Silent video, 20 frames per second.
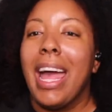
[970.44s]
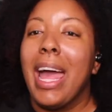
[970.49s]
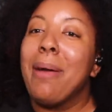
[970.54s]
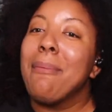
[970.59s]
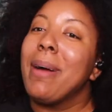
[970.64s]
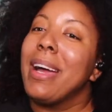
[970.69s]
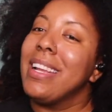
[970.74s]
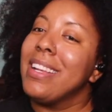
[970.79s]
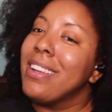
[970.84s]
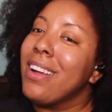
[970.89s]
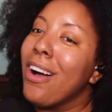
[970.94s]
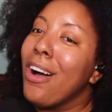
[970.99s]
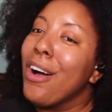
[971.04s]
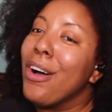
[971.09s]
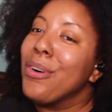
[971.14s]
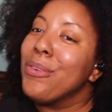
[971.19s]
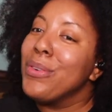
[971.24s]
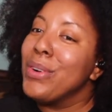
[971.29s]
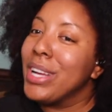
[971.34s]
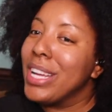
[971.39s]
And my
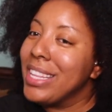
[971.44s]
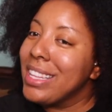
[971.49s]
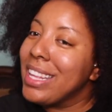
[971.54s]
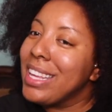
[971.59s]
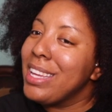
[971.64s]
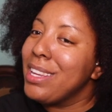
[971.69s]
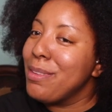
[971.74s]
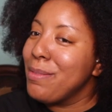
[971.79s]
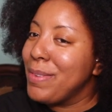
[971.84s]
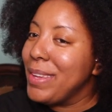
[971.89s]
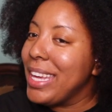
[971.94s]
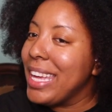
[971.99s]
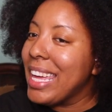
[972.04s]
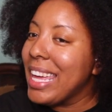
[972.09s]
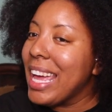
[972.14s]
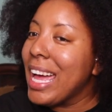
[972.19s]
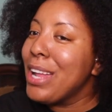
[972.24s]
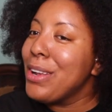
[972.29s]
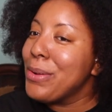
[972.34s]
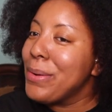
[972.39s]
dog will continue to
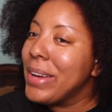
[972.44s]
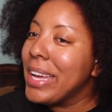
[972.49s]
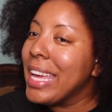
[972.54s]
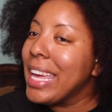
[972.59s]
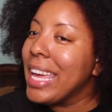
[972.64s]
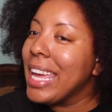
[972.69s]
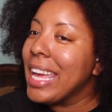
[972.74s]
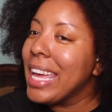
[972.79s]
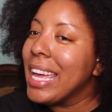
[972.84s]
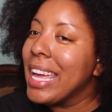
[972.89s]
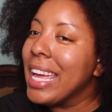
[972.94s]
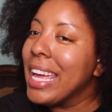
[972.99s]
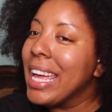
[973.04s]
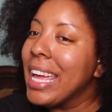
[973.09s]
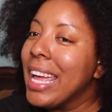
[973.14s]
be annoying.